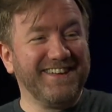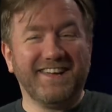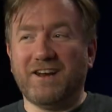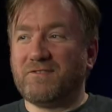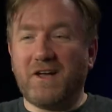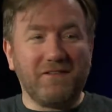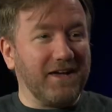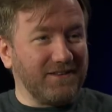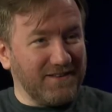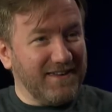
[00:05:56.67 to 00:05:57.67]
and i've got
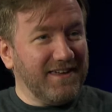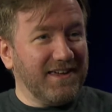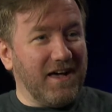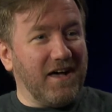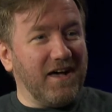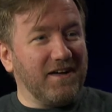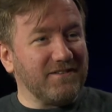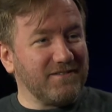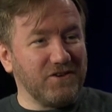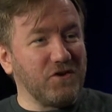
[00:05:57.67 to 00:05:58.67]
like uh,
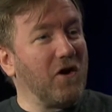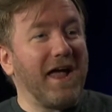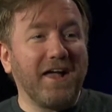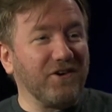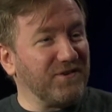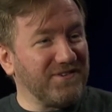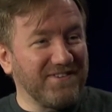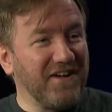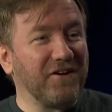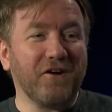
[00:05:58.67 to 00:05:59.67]
guitar hangers
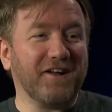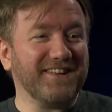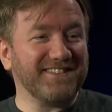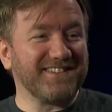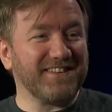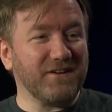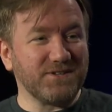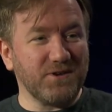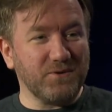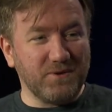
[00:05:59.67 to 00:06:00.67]
hung on it and stuff
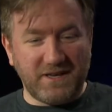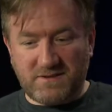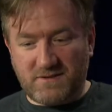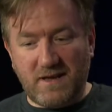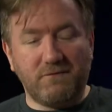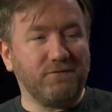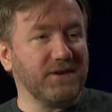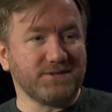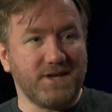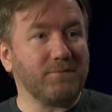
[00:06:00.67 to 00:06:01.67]
so it, it
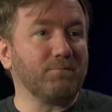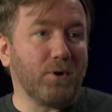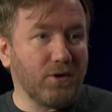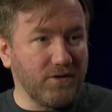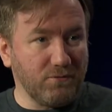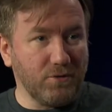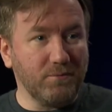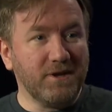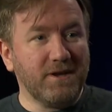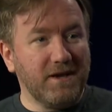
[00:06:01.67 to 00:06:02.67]
feels like part of the room
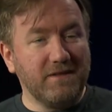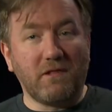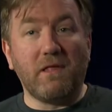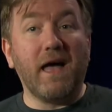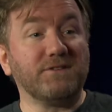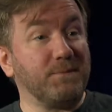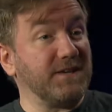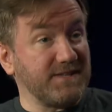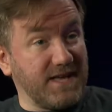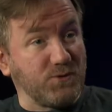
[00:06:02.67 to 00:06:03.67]
that's in the great.
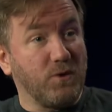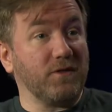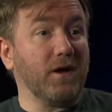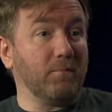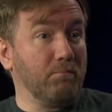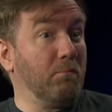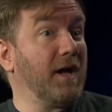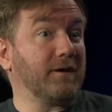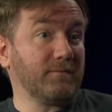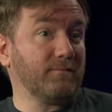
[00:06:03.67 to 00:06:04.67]
space that's where the
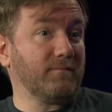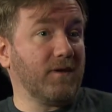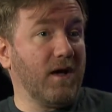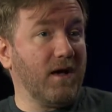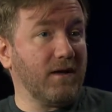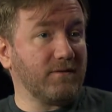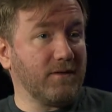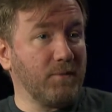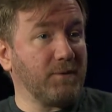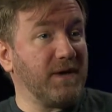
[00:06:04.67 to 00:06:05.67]
mic uh, the
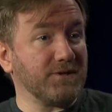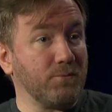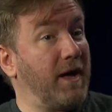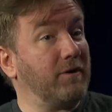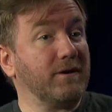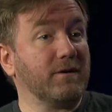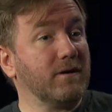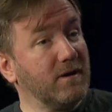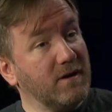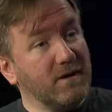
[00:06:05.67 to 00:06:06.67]
mic bays are mounted
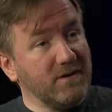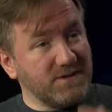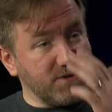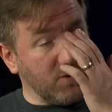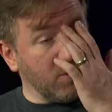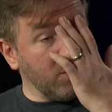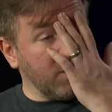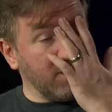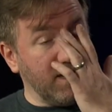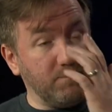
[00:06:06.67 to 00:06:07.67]
okay so
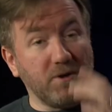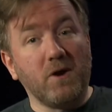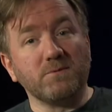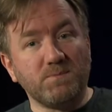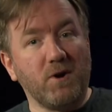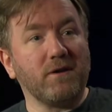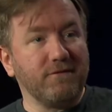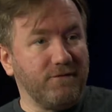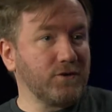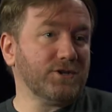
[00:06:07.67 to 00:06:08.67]
it becomes part of the
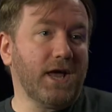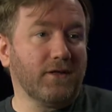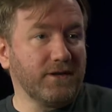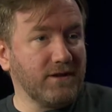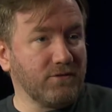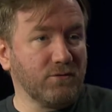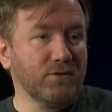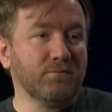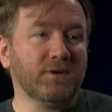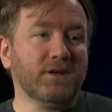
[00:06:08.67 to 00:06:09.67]
functionality of the
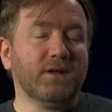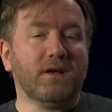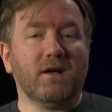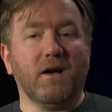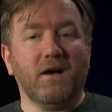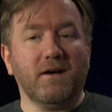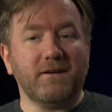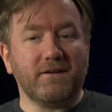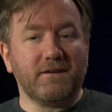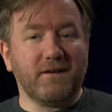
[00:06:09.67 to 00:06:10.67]
room uh,
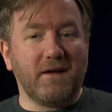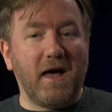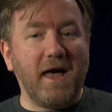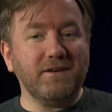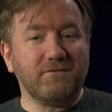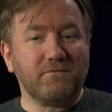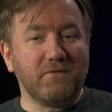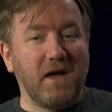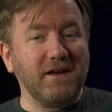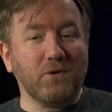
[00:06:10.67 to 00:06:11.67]
i
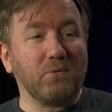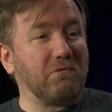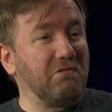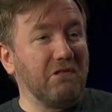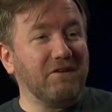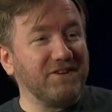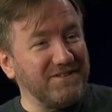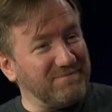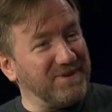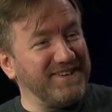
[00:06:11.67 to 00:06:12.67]
I don't love
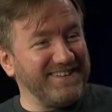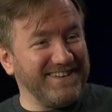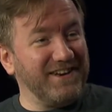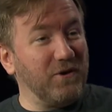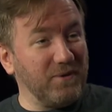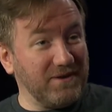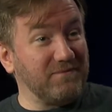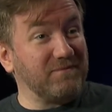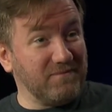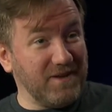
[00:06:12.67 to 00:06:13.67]
it, but you know, it
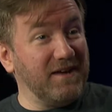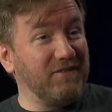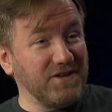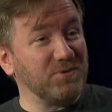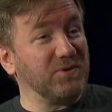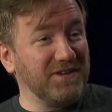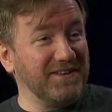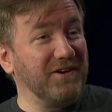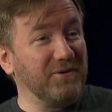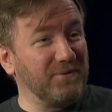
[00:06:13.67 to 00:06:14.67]
eventually, you
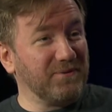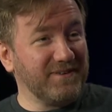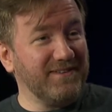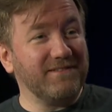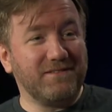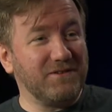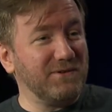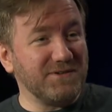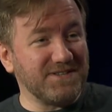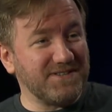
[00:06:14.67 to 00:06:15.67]
know, you
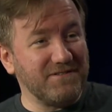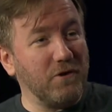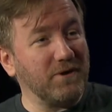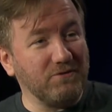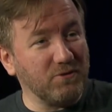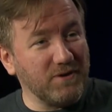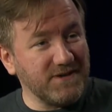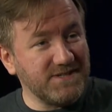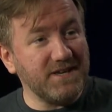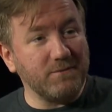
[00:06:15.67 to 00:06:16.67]
you just don't even really
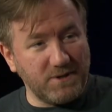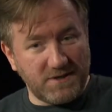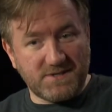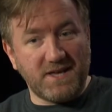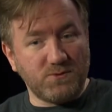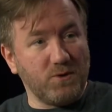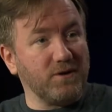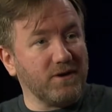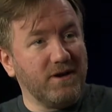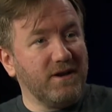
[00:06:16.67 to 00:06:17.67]
see it because that's
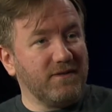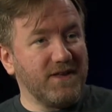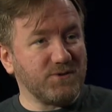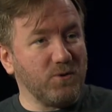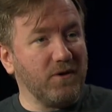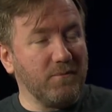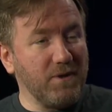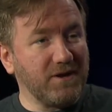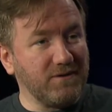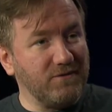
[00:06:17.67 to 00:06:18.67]
where that's where all the
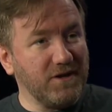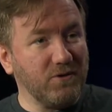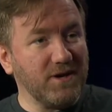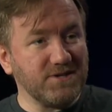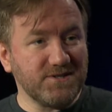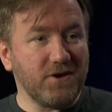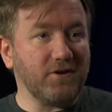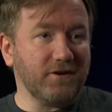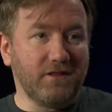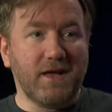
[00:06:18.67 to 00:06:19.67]
mic configurations are,
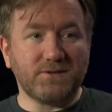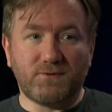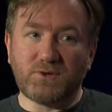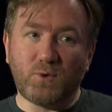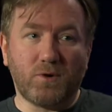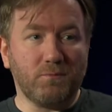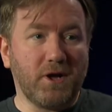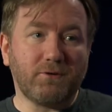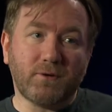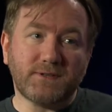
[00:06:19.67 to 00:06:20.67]
and it allows for shorter
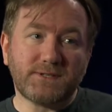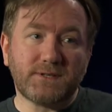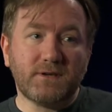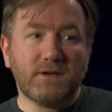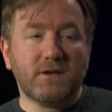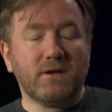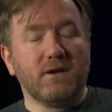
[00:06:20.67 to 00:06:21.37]
mic runs. Yeah.